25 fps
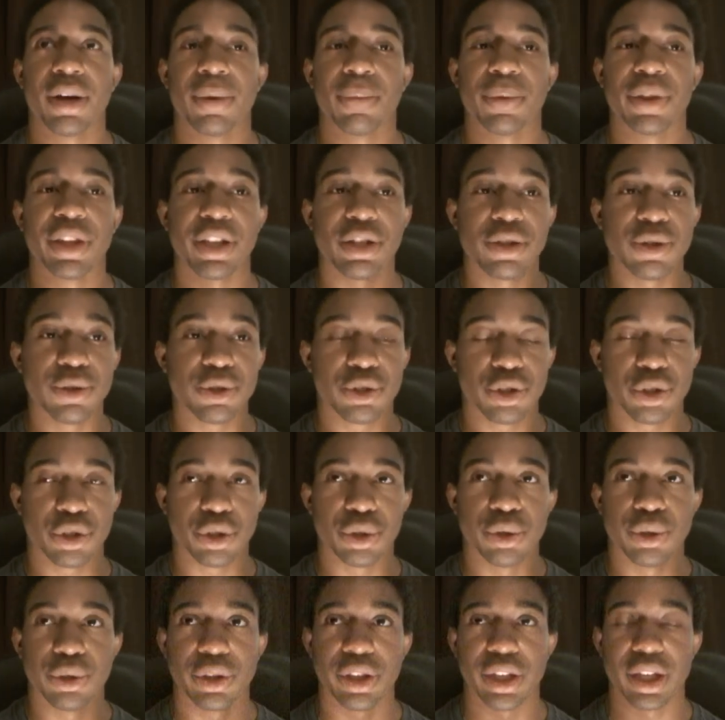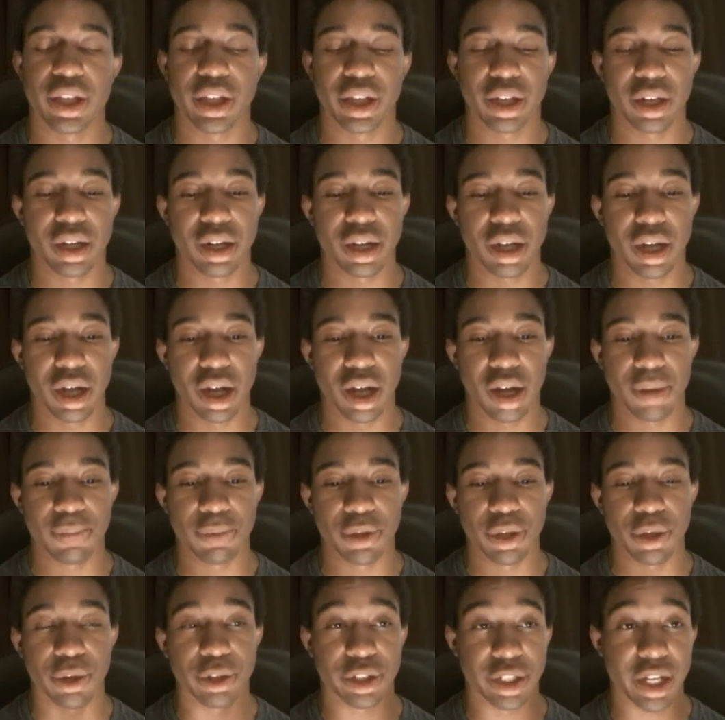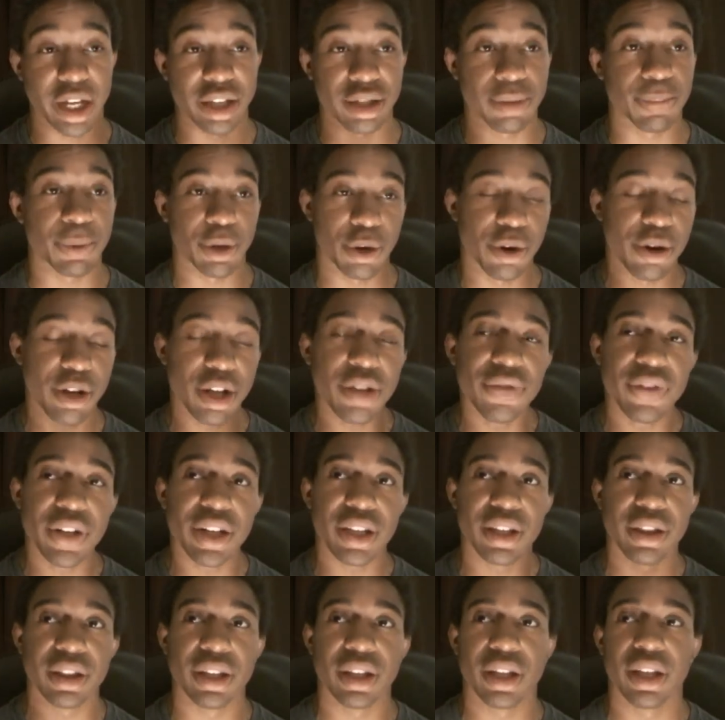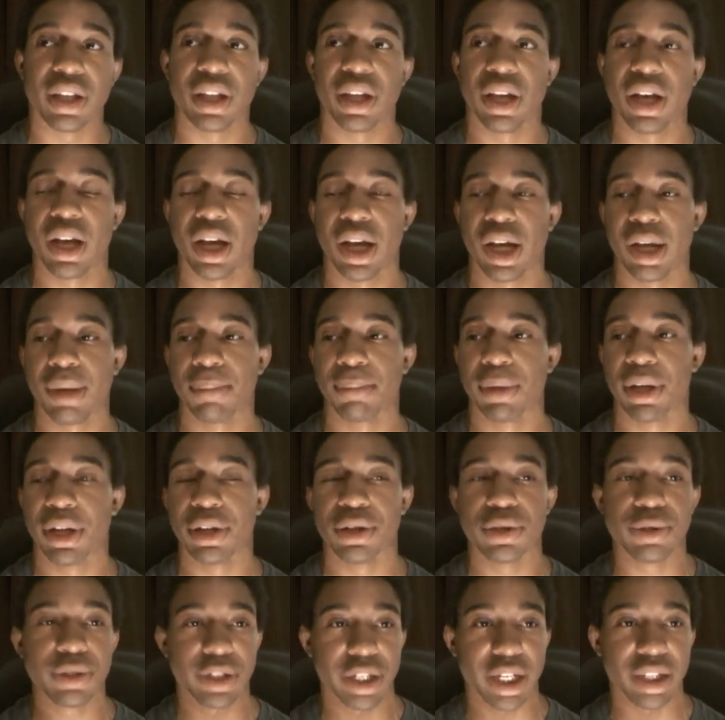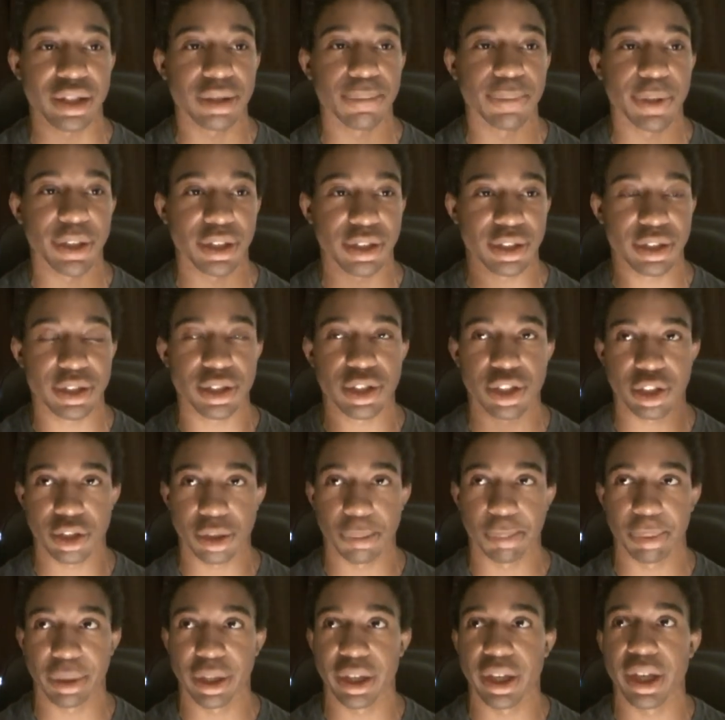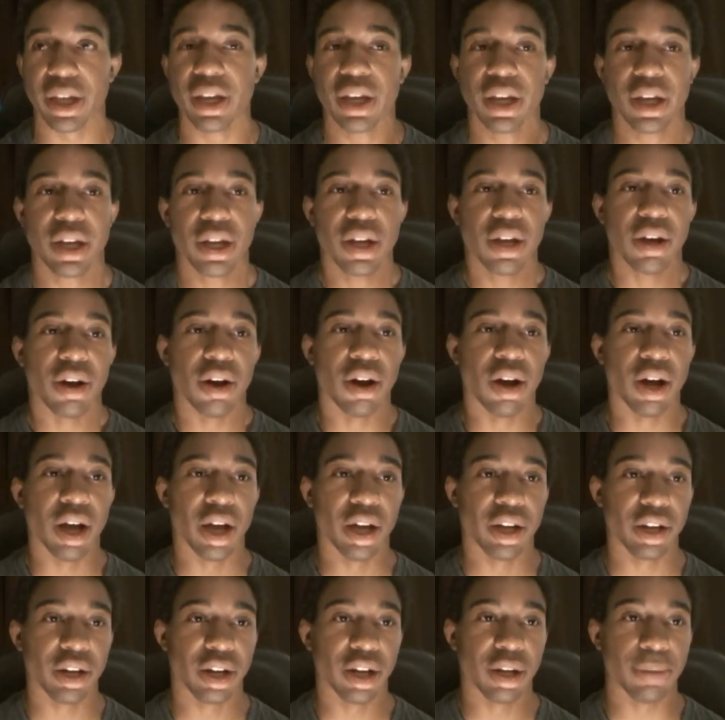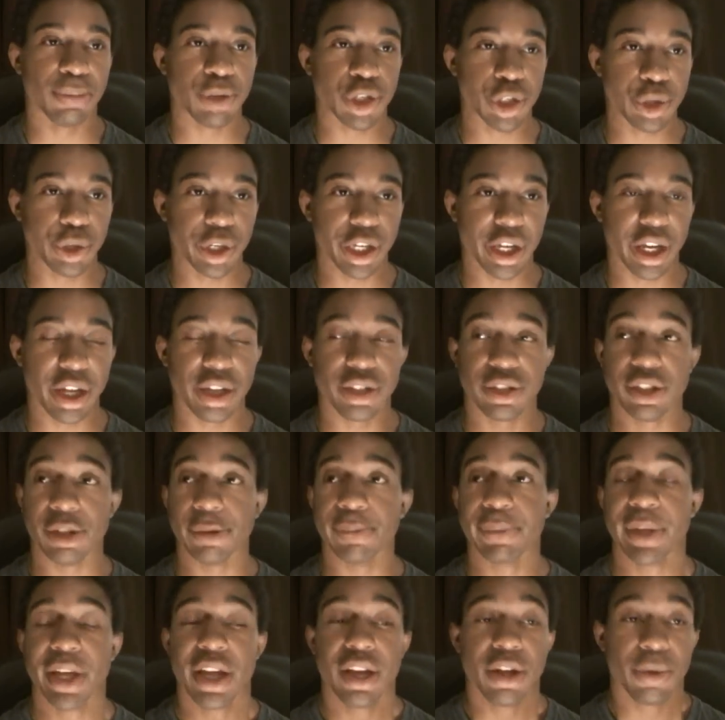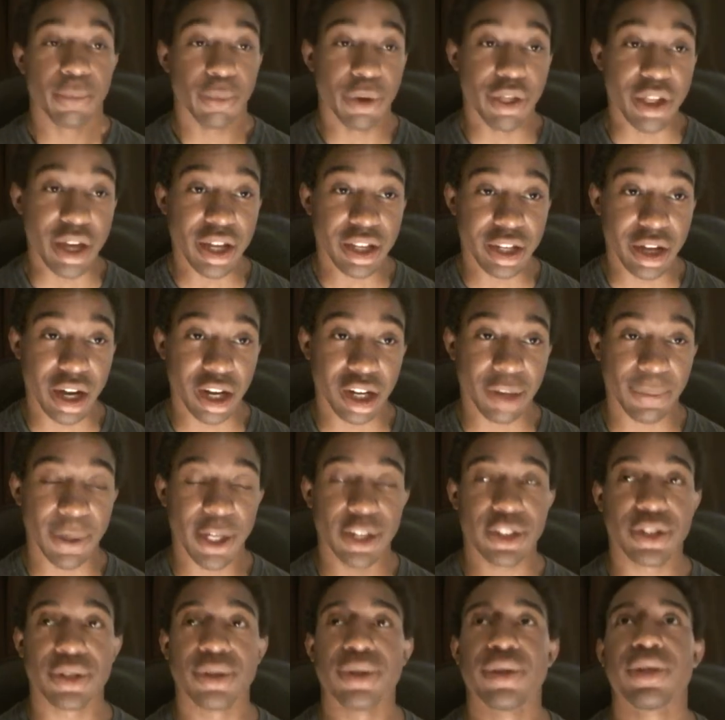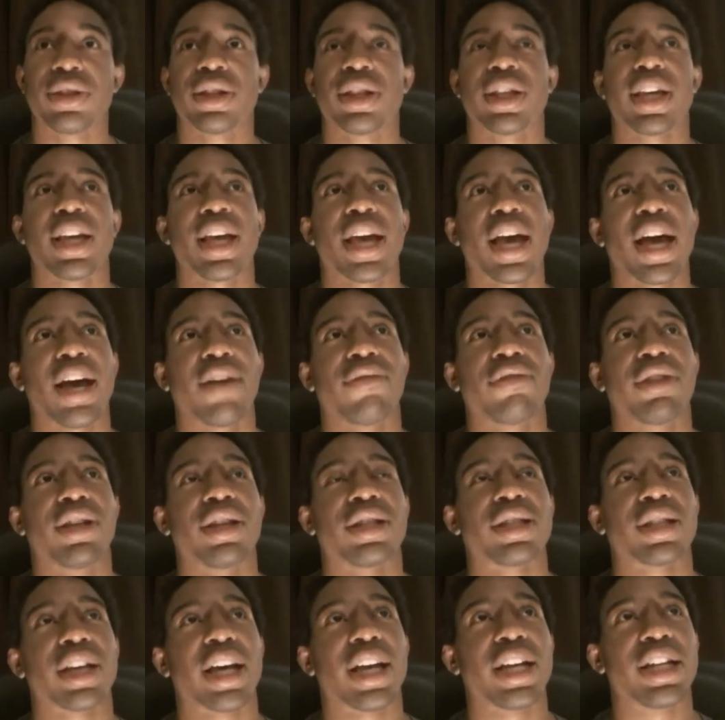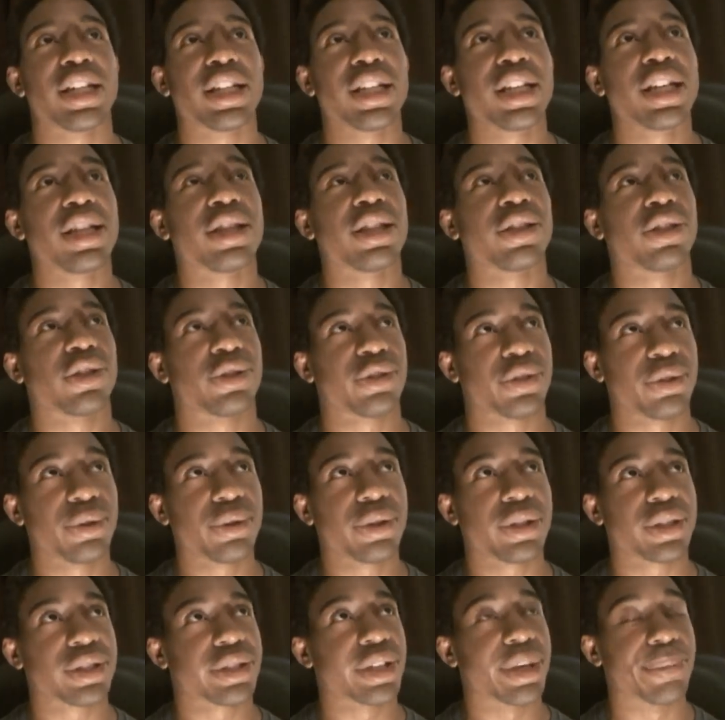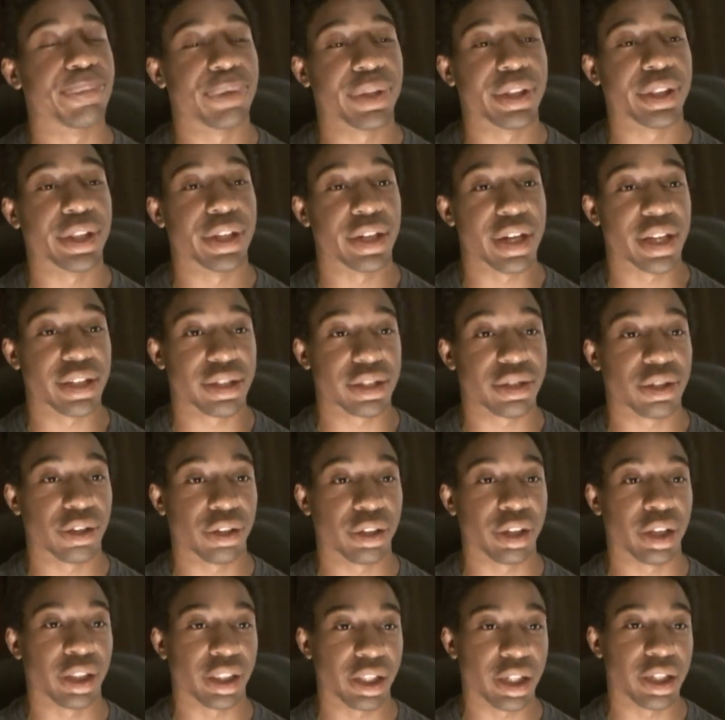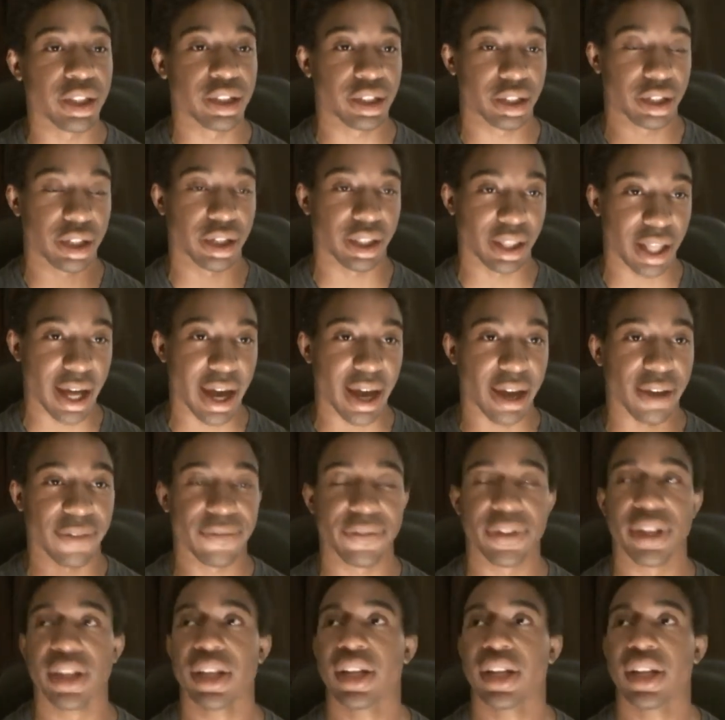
when they use truth in the Old Testament, or even in the New Testament, because it's just a play on Judaism, when they talk about truth, they have this idea that the truth is something that necessarily leads to life.